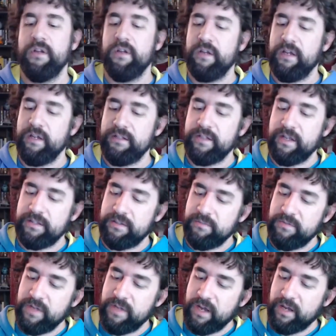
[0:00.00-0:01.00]
It's got some
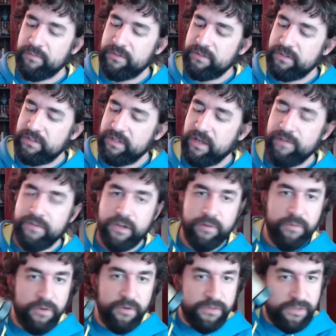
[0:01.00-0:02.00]
knobs and stuff that are
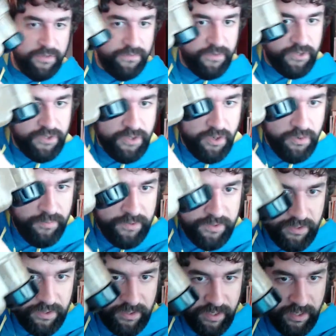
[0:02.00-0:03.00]
mostly for show, but you
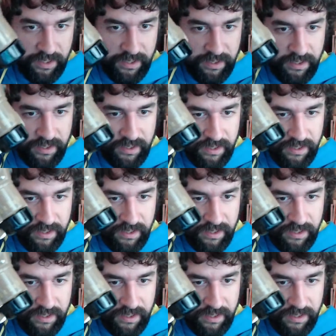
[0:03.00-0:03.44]
can kind of